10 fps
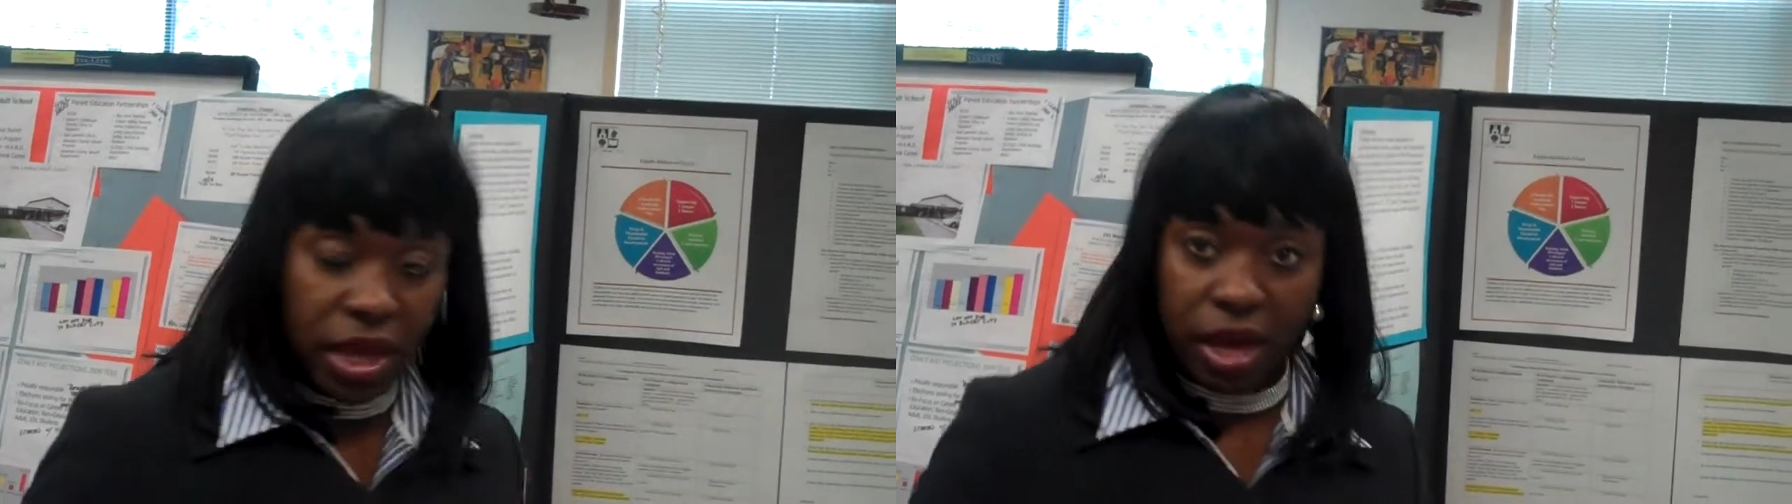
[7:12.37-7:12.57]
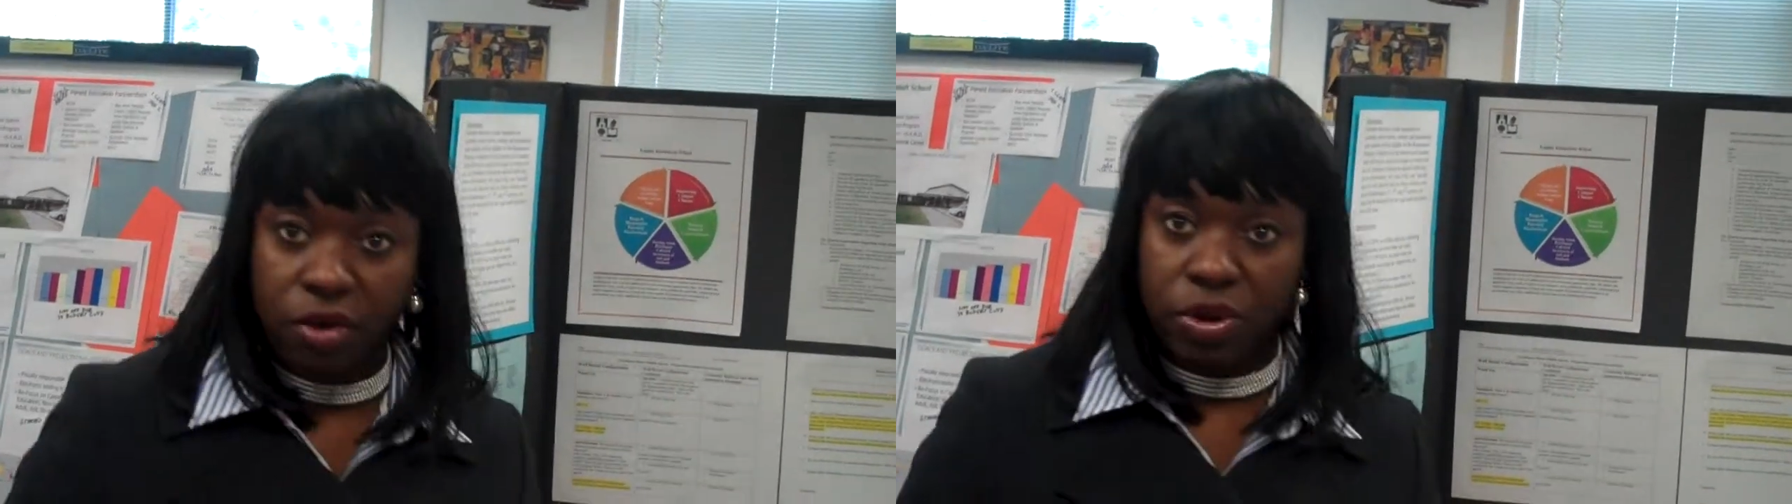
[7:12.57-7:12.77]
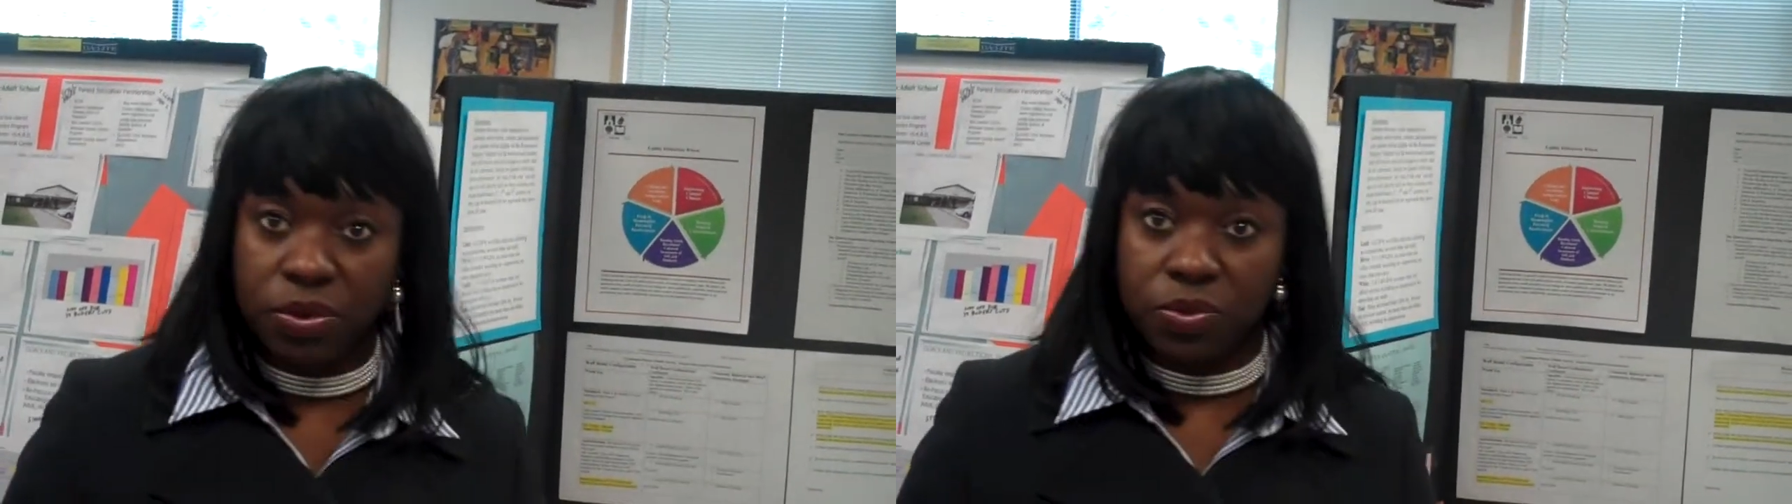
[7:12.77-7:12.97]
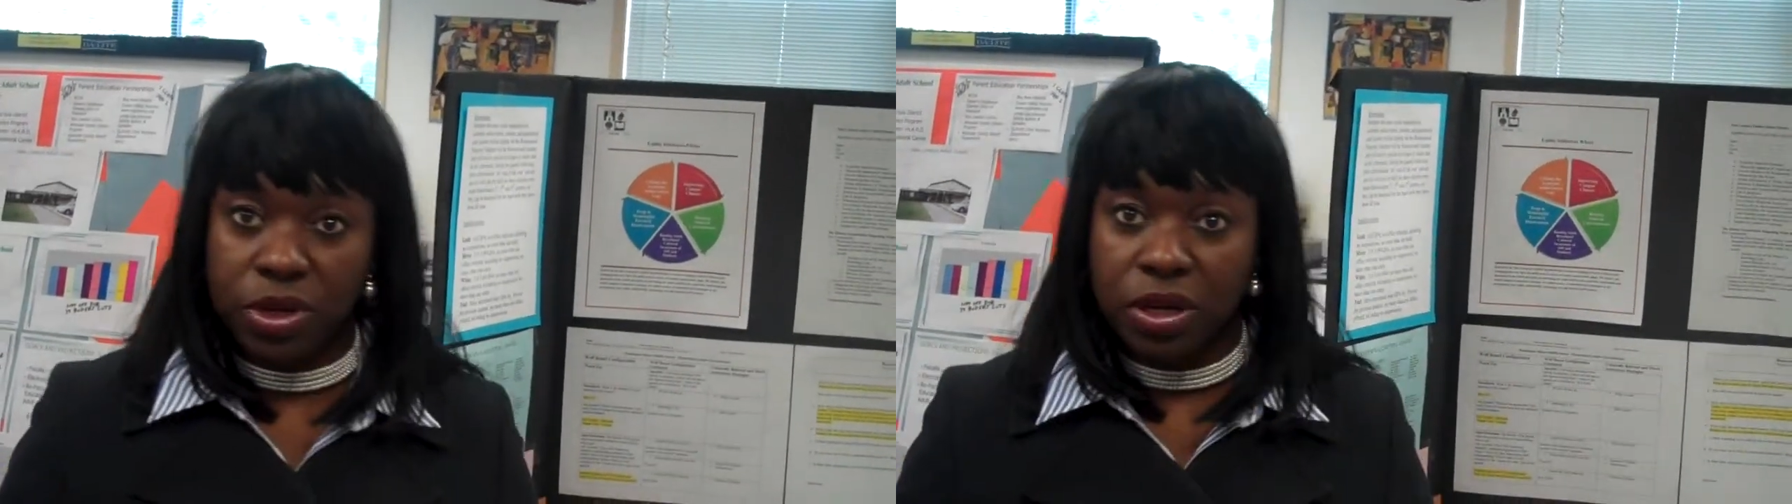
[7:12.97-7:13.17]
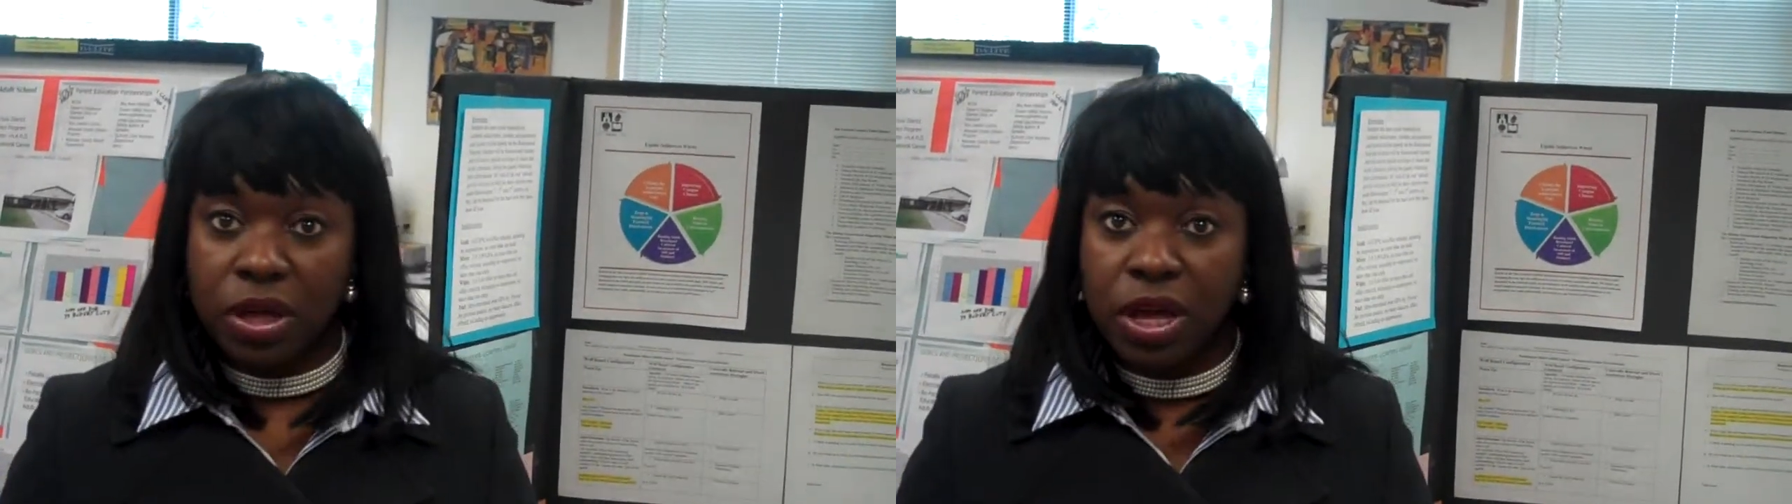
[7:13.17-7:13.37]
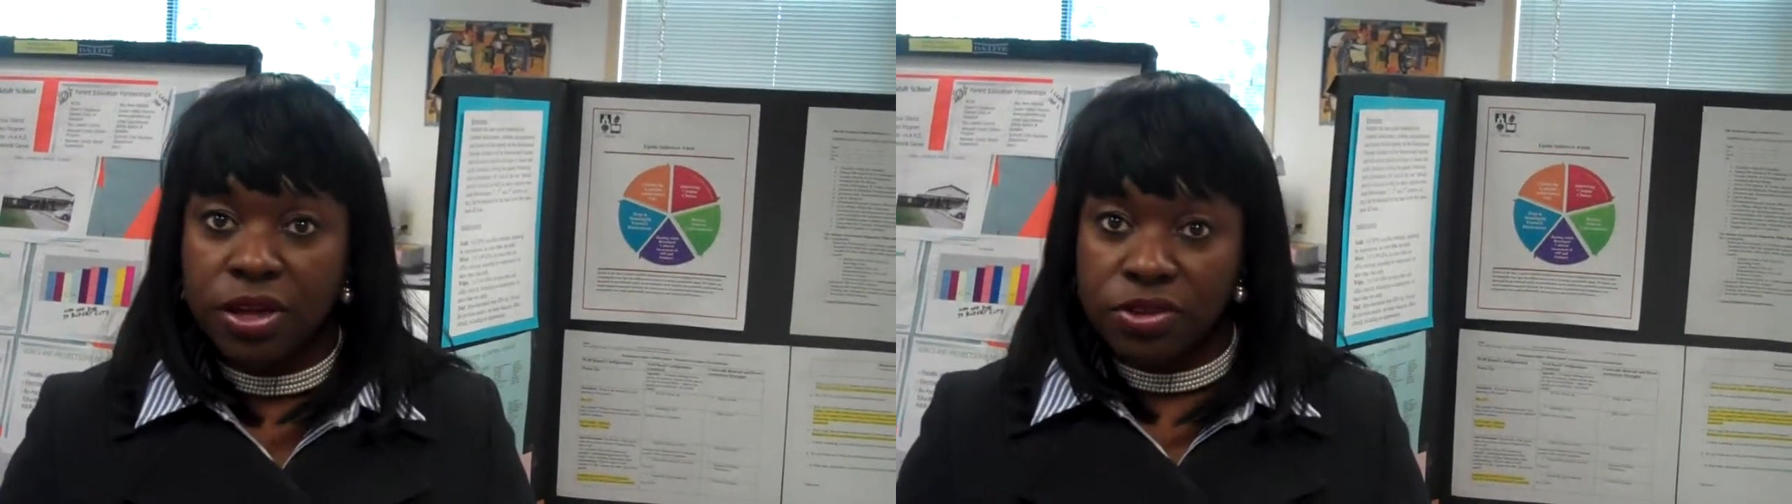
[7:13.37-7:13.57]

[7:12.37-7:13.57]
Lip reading: the equity wheel,